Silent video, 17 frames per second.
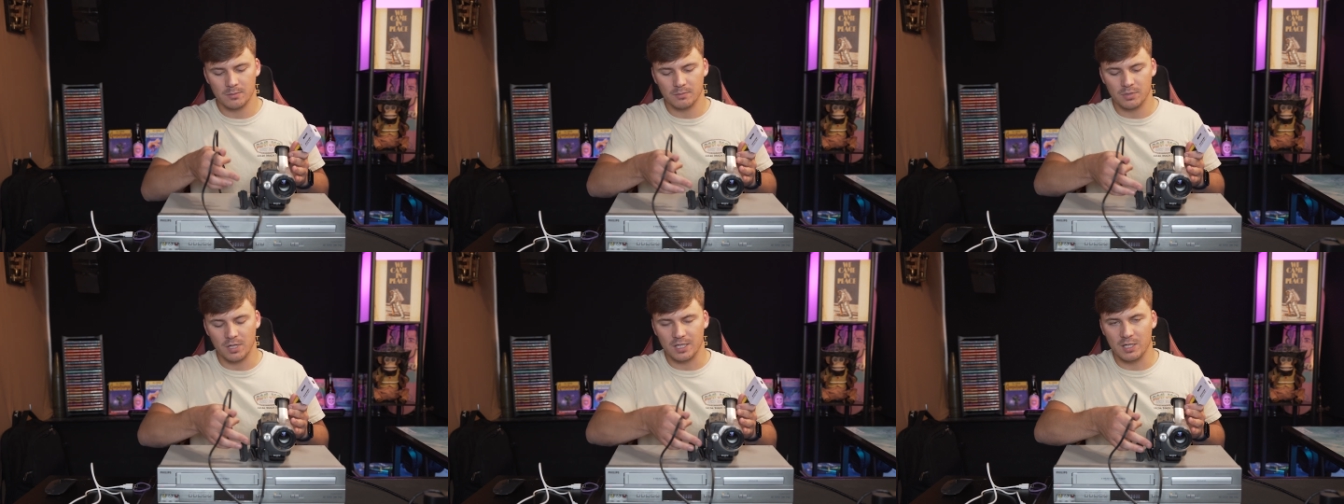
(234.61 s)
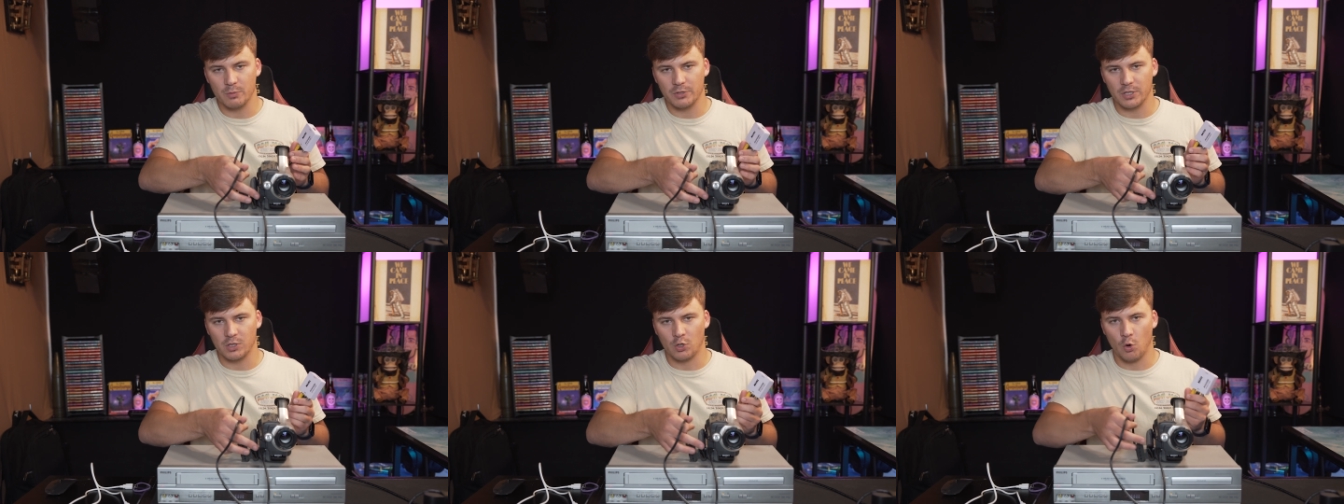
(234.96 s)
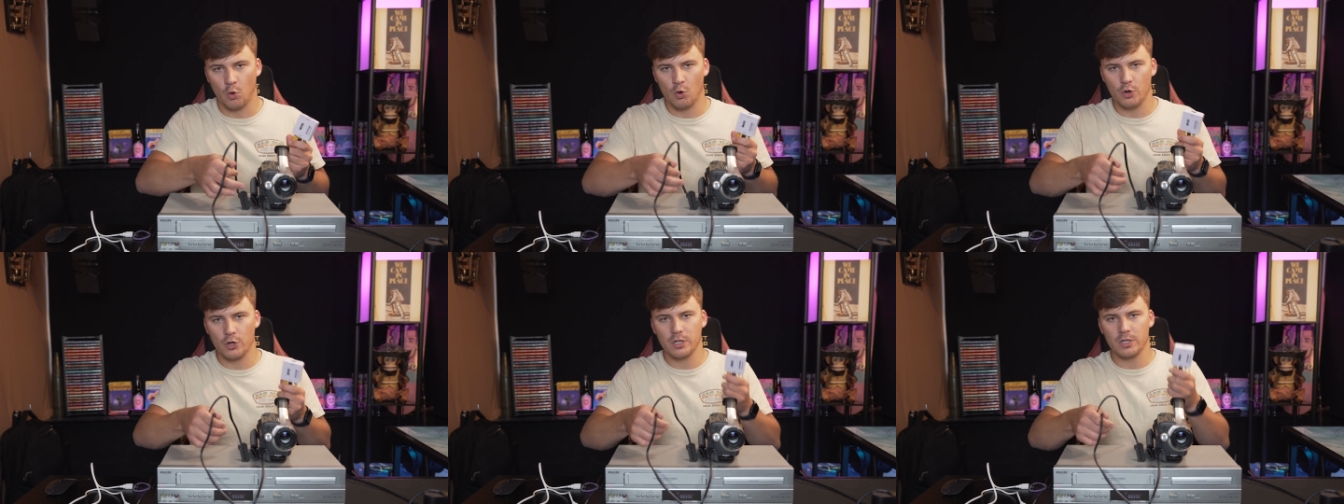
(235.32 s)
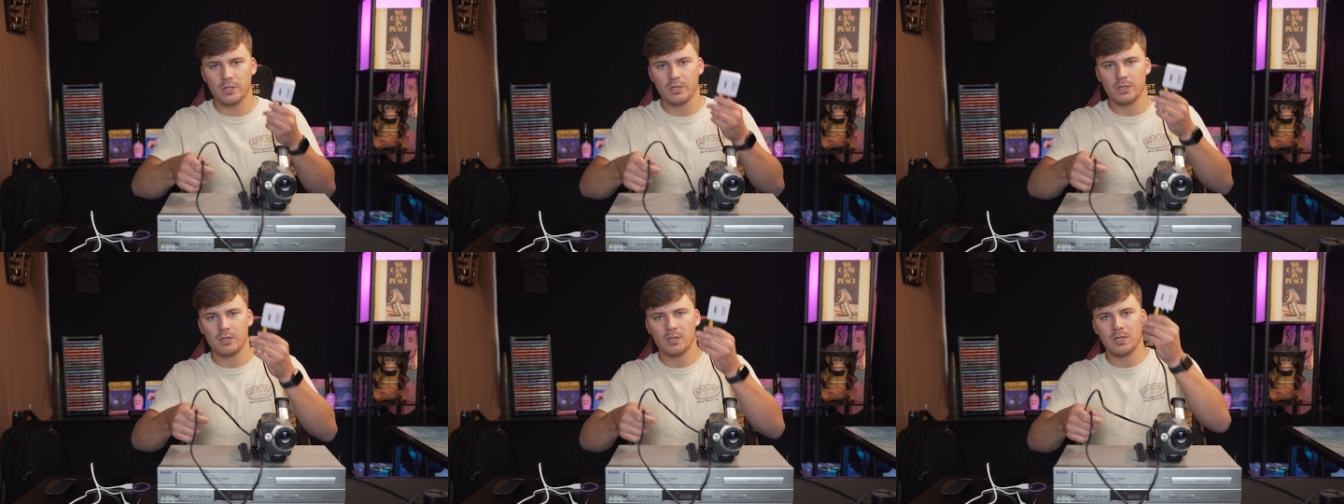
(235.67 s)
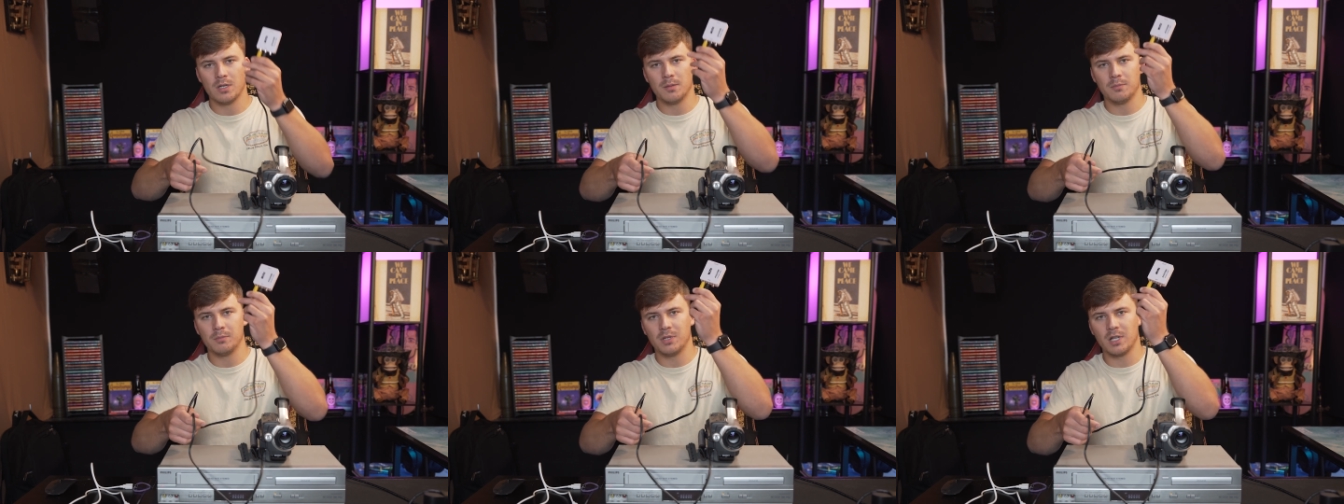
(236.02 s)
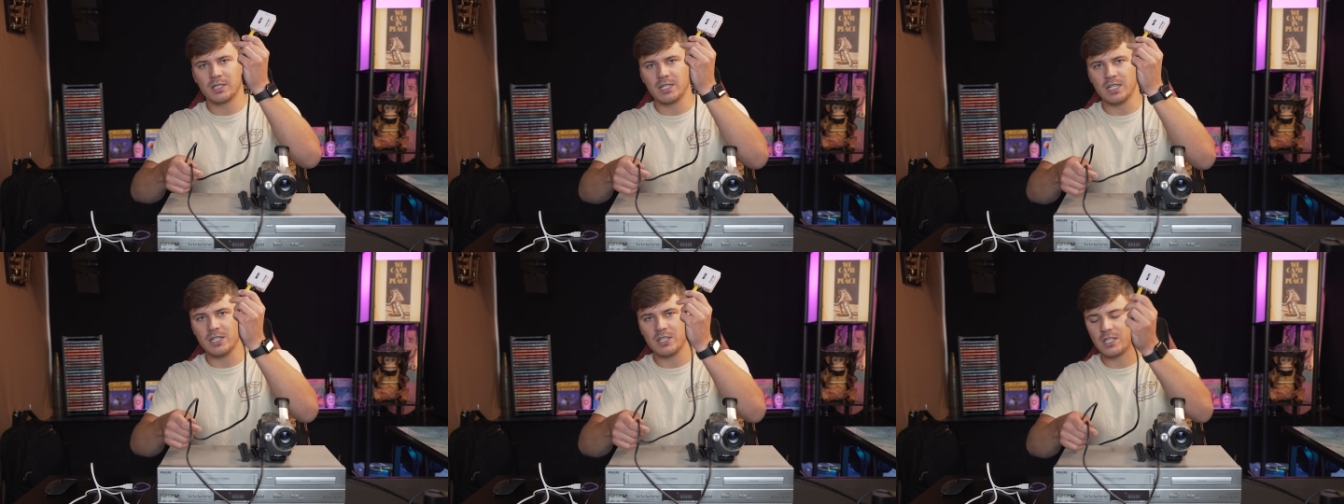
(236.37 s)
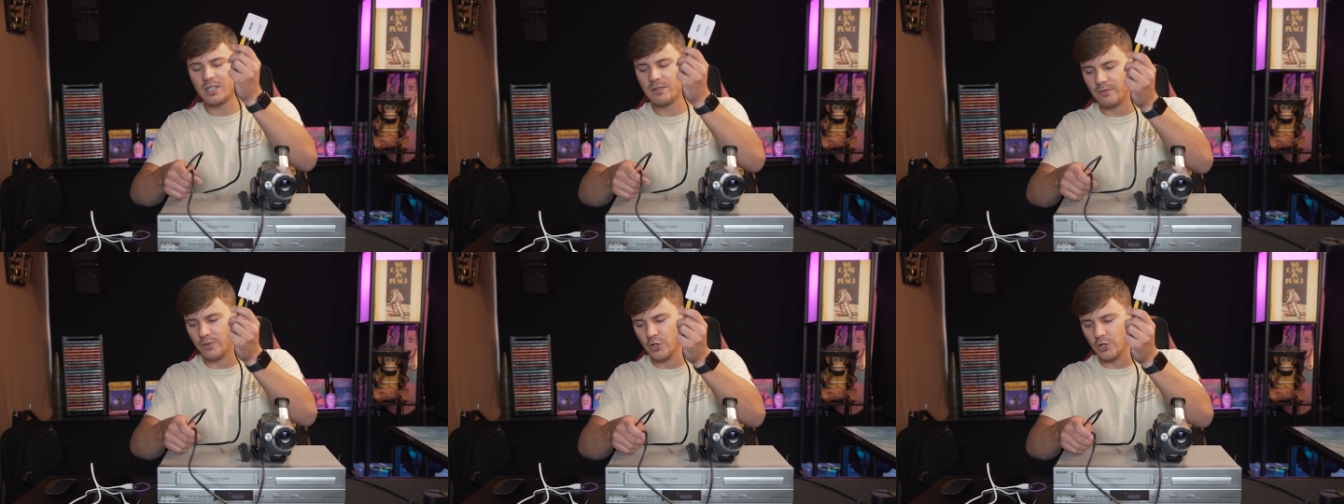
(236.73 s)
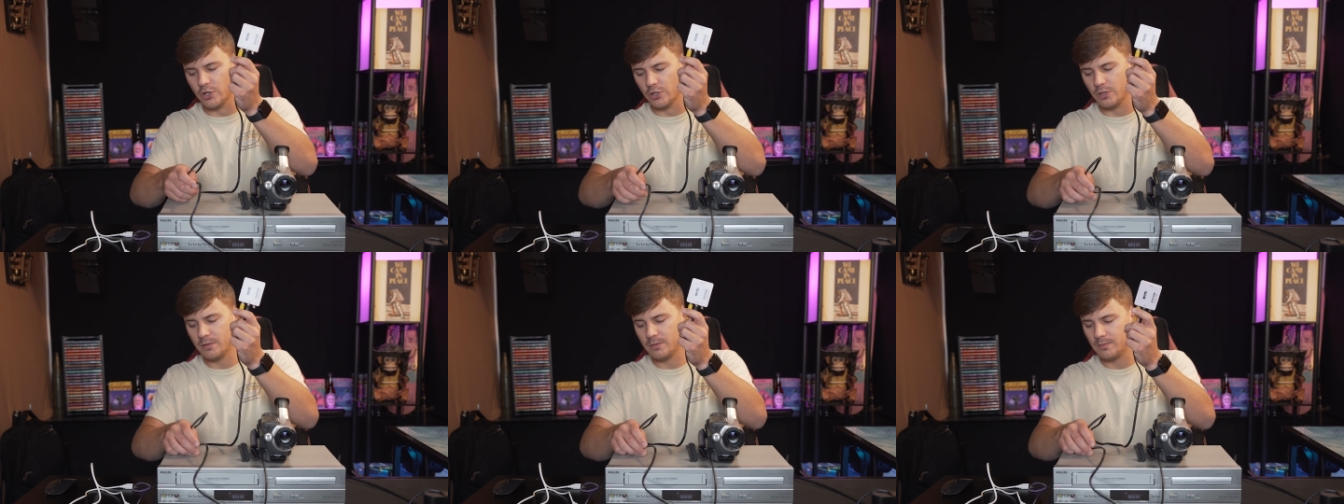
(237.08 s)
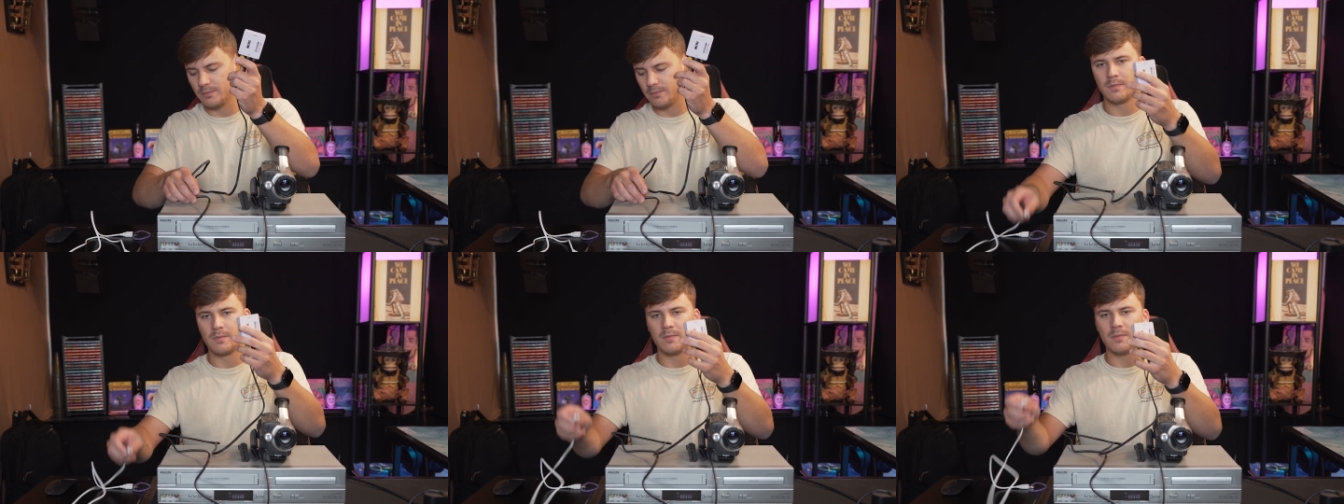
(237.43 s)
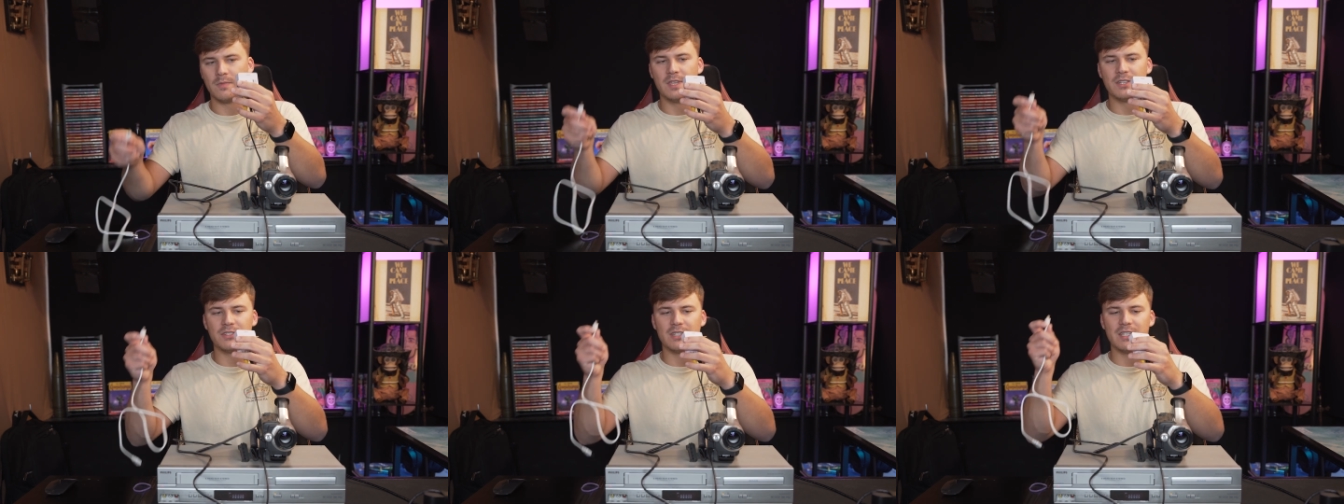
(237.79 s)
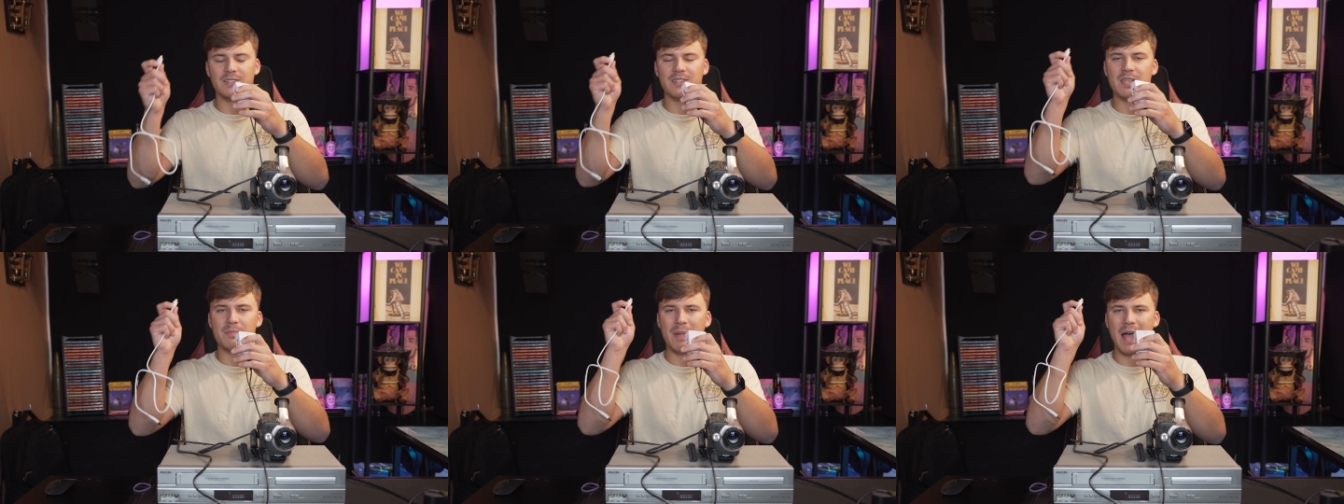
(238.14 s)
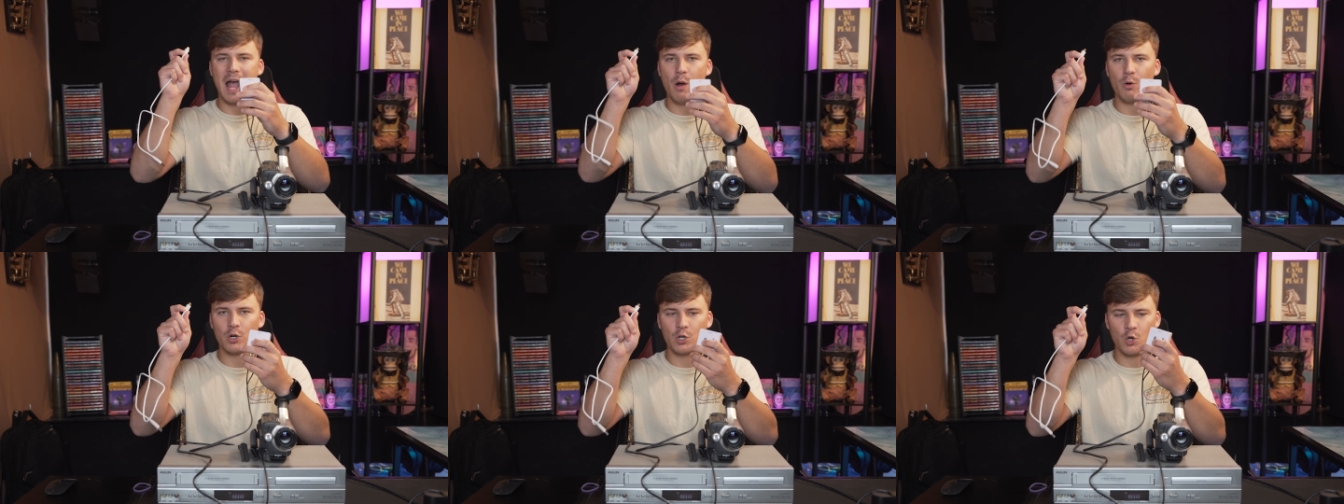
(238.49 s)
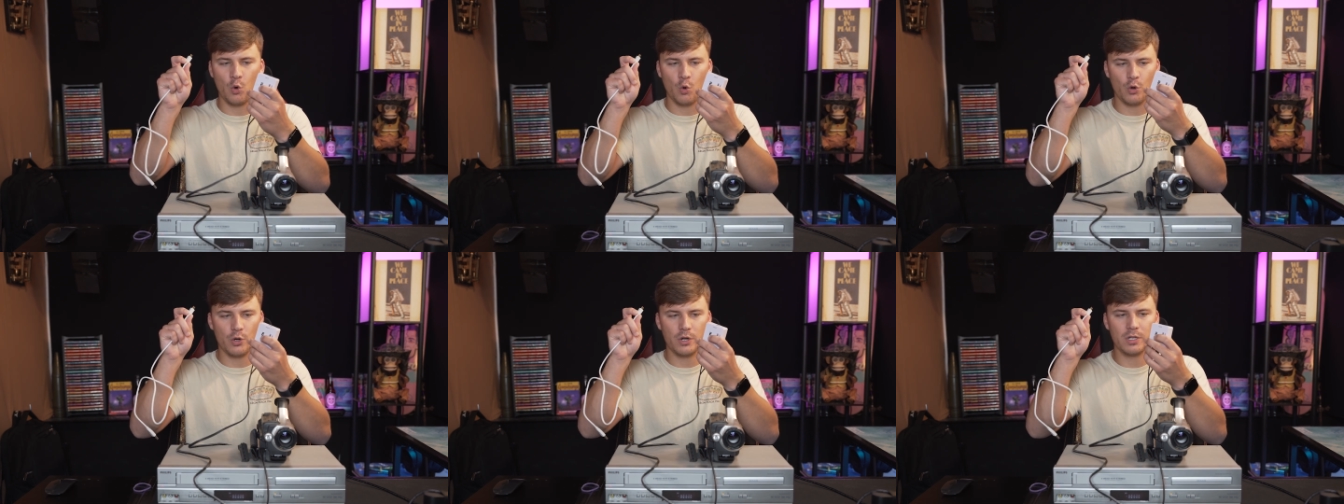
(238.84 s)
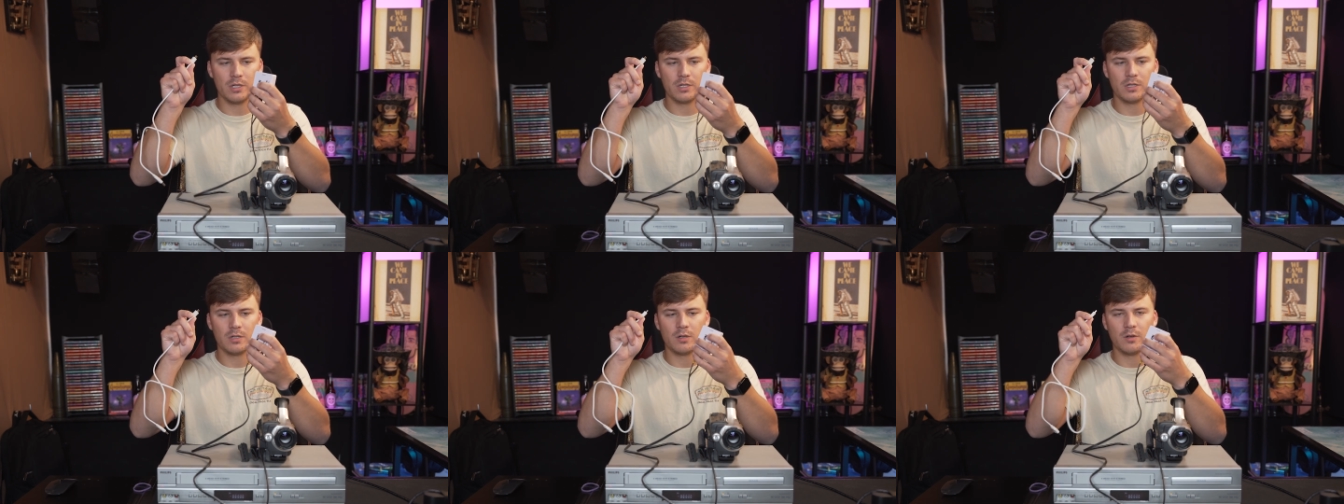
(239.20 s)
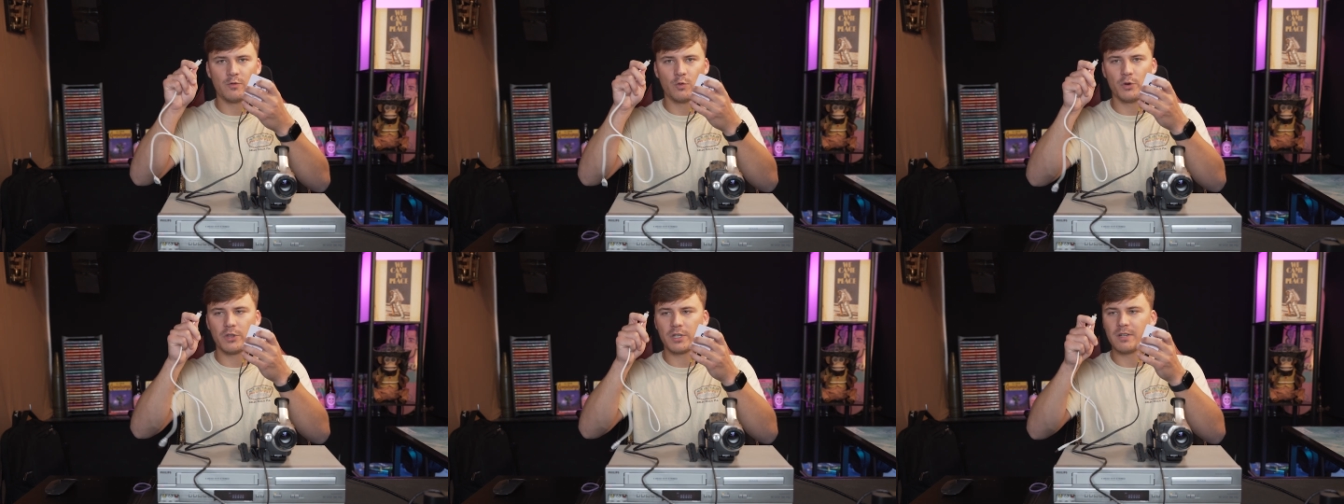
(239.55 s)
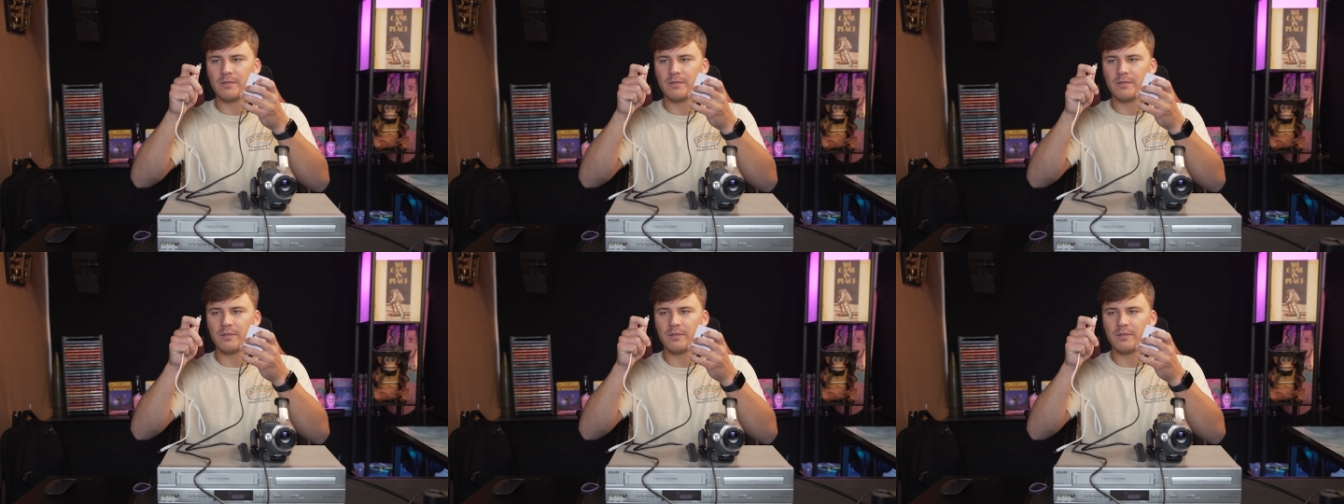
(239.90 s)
plugged in with a cord, plugged into the converter. This is the power cord for the